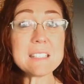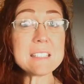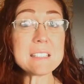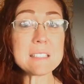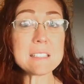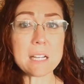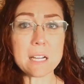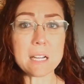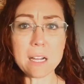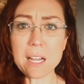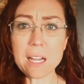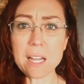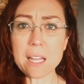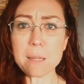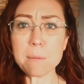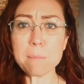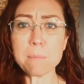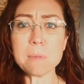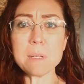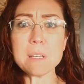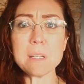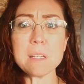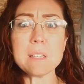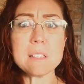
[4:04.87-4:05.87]

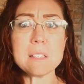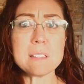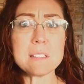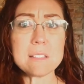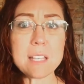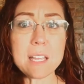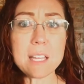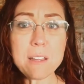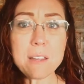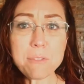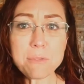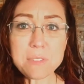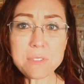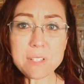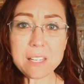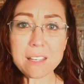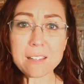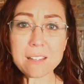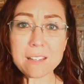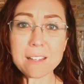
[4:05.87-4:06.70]
time, safety,